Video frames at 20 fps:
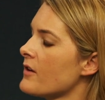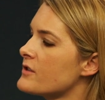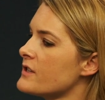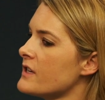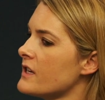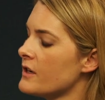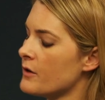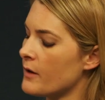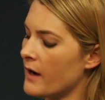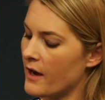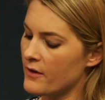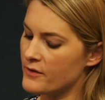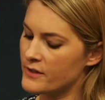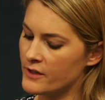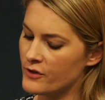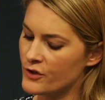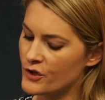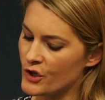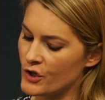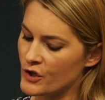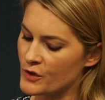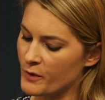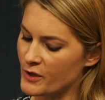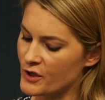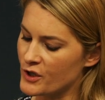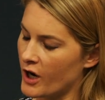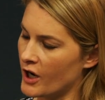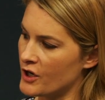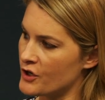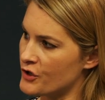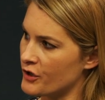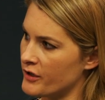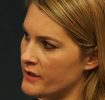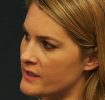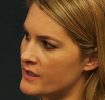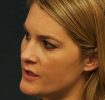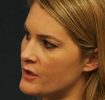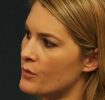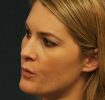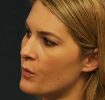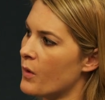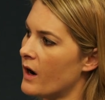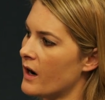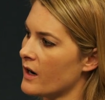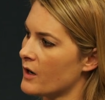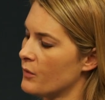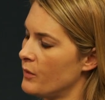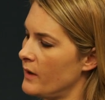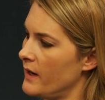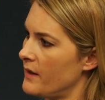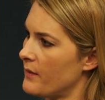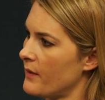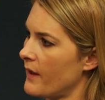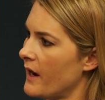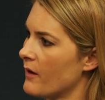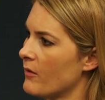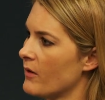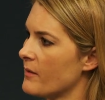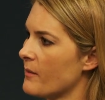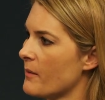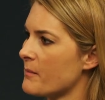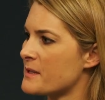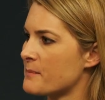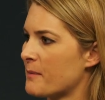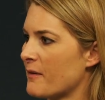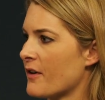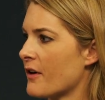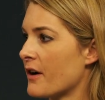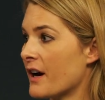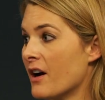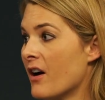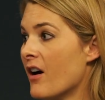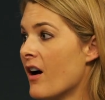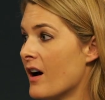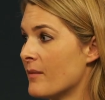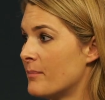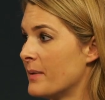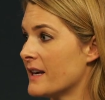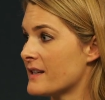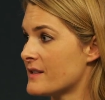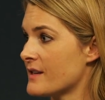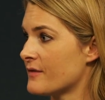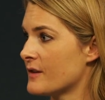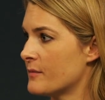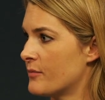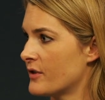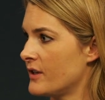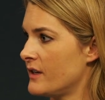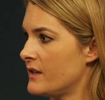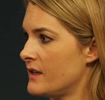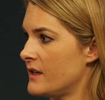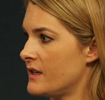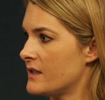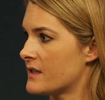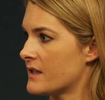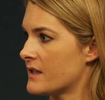do you choose which countries you work with? How that must be very hard, because everybody needs